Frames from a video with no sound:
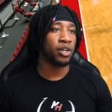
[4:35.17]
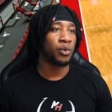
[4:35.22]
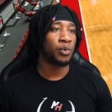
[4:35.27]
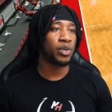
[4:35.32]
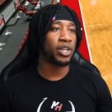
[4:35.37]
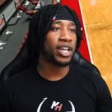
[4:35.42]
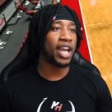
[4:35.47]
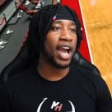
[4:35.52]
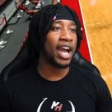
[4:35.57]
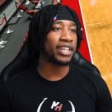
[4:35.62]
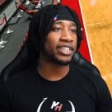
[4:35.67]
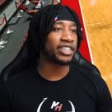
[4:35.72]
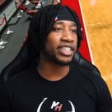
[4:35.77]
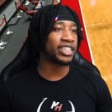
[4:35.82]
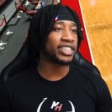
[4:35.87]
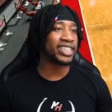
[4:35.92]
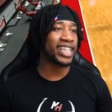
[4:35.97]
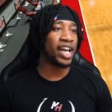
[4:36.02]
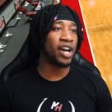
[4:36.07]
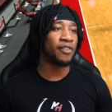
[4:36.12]
We got
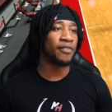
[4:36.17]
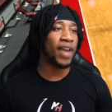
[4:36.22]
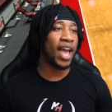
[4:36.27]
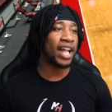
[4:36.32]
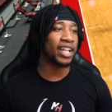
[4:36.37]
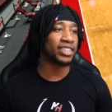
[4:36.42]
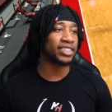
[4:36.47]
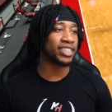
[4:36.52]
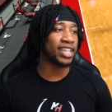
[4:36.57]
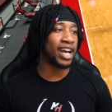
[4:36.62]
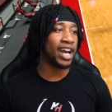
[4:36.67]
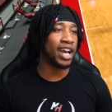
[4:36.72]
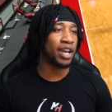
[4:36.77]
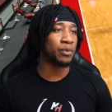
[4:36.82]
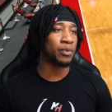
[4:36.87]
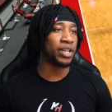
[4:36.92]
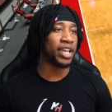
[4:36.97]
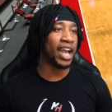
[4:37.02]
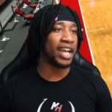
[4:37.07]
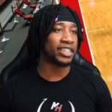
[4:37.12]
Denzel
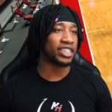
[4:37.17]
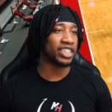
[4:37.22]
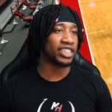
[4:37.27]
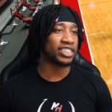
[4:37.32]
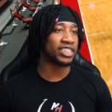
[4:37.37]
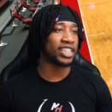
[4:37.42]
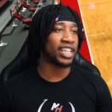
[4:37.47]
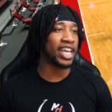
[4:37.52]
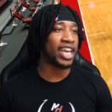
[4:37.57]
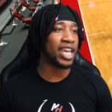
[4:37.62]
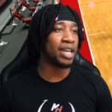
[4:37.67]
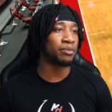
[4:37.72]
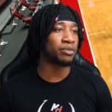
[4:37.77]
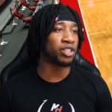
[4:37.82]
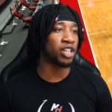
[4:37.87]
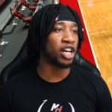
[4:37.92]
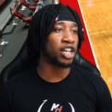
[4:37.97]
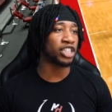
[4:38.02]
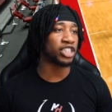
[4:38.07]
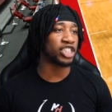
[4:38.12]
Valentine. We got the slam
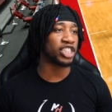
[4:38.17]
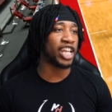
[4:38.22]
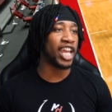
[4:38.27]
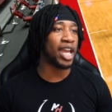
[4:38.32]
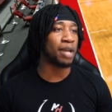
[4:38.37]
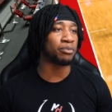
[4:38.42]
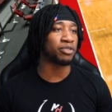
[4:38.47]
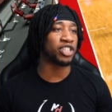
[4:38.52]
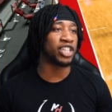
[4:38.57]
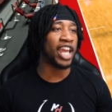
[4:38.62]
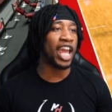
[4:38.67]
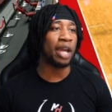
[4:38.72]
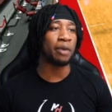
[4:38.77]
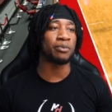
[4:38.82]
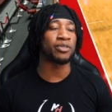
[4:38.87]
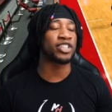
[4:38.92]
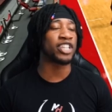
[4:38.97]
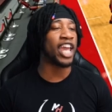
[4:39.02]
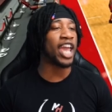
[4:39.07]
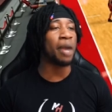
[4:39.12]
dunk champ, champ,
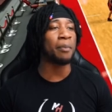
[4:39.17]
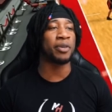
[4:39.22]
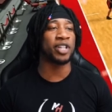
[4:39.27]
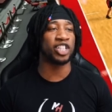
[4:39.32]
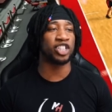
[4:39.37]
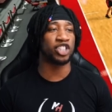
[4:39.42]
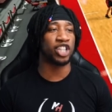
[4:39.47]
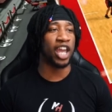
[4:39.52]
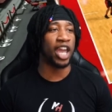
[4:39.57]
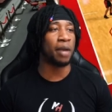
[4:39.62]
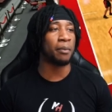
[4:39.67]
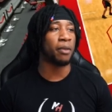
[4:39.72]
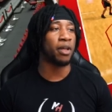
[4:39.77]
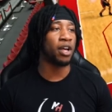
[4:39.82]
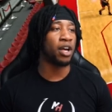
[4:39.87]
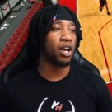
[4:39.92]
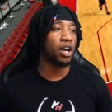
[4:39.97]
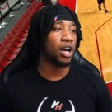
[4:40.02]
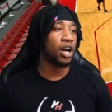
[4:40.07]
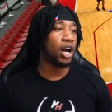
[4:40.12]
champity champ,
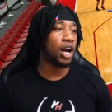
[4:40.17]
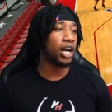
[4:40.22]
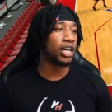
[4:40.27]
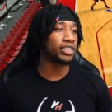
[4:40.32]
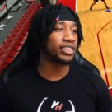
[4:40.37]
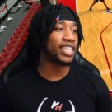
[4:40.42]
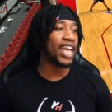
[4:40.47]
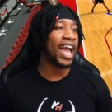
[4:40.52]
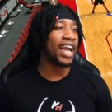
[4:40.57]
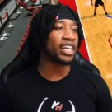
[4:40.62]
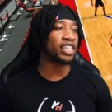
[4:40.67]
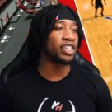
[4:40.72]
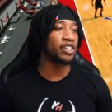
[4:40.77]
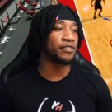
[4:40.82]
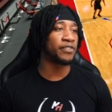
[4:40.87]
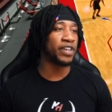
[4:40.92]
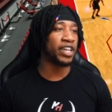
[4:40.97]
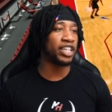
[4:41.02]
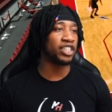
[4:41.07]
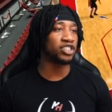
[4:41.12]
uh, Zach
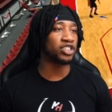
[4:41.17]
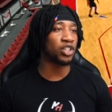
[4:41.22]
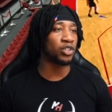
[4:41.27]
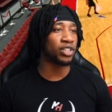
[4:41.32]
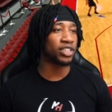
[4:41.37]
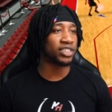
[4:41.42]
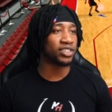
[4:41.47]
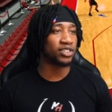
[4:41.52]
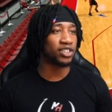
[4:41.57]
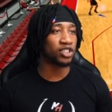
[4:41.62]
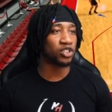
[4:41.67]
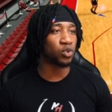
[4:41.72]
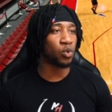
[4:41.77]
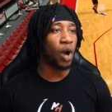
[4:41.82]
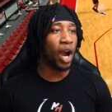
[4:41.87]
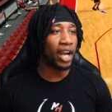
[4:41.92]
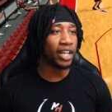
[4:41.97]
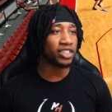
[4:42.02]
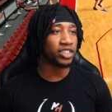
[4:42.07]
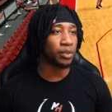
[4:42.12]
LaVine. So the, the
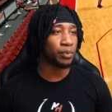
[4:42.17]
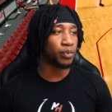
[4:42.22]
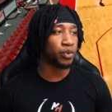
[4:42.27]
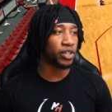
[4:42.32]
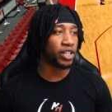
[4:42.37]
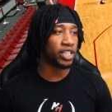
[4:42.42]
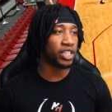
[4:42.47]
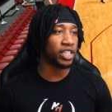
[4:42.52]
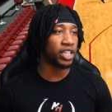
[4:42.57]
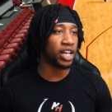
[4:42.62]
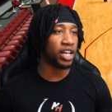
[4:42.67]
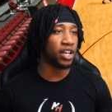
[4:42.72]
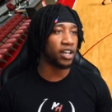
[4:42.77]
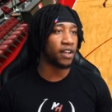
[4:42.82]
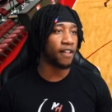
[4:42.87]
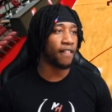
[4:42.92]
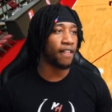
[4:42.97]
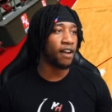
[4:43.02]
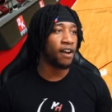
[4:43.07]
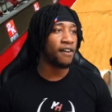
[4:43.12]
squad is a pretty young,
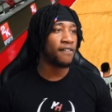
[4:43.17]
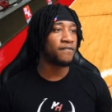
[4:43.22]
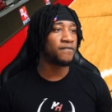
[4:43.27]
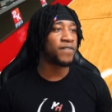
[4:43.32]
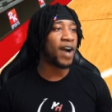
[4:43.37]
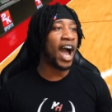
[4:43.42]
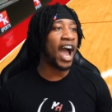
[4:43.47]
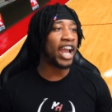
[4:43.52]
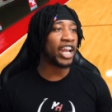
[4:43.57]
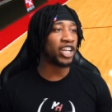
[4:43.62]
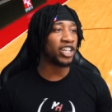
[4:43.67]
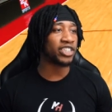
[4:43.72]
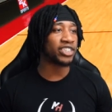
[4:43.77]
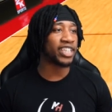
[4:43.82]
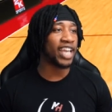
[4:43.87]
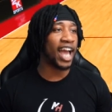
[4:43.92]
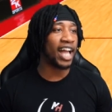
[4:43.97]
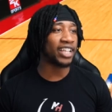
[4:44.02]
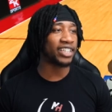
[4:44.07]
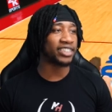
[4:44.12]
fire,
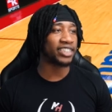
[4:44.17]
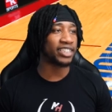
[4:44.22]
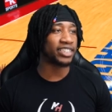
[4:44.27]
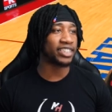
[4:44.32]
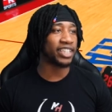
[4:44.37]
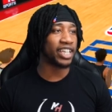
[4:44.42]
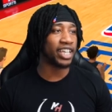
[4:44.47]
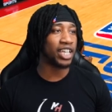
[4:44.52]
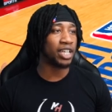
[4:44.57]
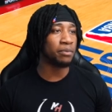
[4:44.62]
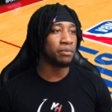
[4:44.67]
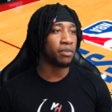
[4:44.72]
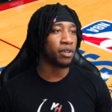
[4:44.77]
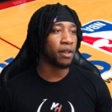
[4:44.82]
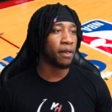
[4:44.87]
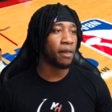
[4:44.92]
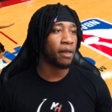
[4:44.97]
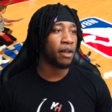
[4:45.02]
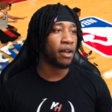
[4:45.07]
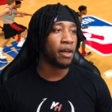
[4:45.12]
talented team.
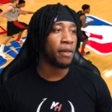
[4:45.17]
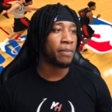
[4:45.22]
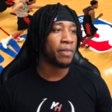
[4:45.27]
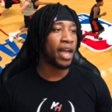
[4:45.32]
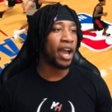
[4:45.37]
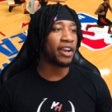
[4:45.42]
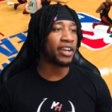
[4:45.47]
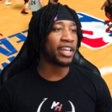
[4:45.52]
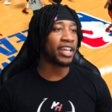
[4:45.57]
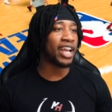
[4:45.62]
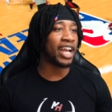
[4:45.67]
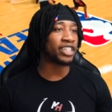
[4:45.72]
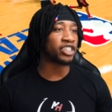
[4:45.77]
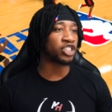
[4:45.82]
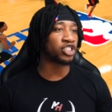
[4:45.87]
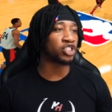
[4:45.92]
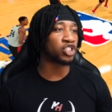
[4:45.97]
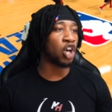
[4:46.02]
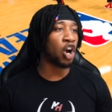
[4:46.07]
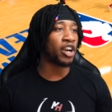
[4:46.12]
Now they got
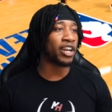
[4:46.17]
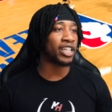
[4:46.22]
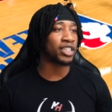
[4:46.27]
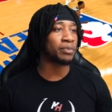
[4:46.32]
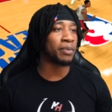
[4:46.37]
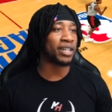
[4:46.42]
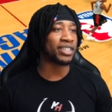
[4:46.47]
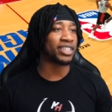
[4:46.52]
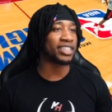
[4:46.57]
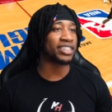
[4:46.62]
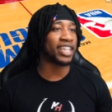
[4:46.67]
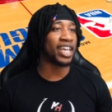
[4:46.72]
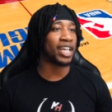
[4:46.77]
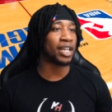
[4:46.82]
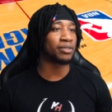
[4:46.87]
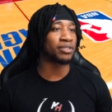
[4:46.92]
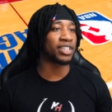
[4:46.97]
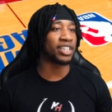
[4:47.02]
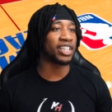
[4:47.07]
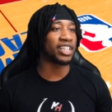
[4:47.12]
the star that's about to take
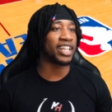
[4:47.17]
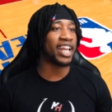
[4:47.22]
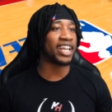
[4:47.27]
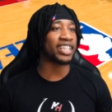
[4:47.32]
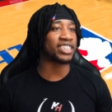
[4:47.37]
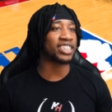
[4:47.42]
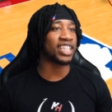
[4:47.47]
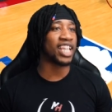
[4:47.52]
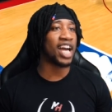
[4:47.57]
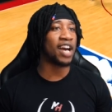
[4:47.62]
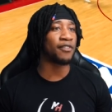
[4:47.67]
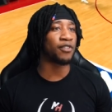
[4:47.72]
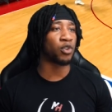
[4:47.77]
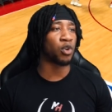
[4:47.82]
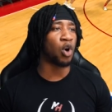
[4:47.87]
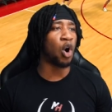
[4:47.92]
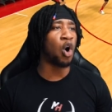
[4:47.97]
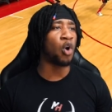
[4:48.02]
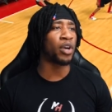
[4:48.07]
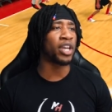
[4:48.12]
them to the next
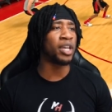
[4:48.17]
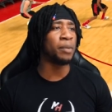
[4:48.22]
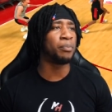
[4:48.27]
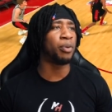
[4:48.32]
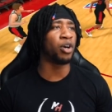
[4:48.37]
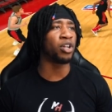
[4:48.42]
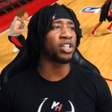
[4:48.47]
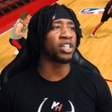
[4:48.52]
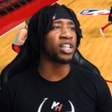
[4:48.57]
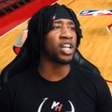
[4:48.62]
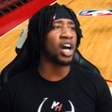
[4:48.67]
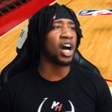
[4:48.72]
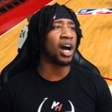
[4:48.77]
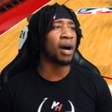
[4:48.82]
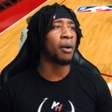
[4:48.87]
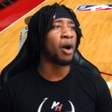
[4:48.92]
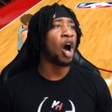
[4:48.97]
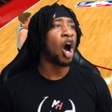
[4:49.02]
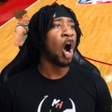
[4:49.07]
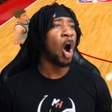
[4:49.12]
level. Oh, he pulling
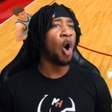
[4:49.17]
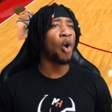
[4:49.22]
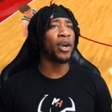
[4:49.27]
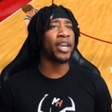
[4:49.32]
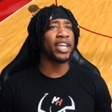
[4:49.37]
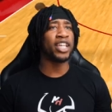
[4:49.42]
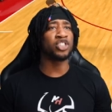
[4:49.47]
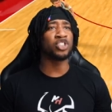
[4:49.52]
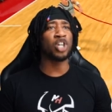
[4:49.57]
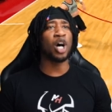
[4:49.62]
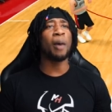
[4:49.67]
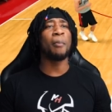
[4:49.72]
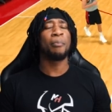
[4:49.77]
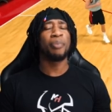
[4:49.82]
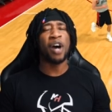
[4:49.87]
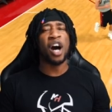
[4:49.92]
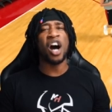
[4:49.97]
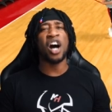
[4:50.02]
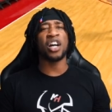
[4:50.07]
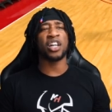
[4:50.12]
up. Oh, he's a
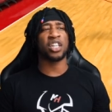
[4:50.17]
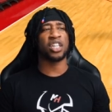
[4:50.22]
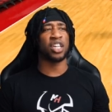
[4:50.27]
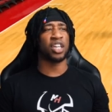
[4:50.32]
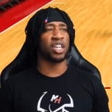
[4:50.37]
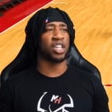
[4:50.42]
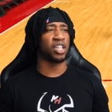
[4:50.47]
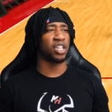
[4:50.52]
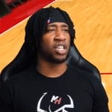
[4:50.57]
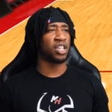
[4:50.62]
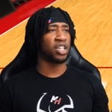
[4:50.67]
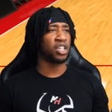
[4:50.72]
bucket.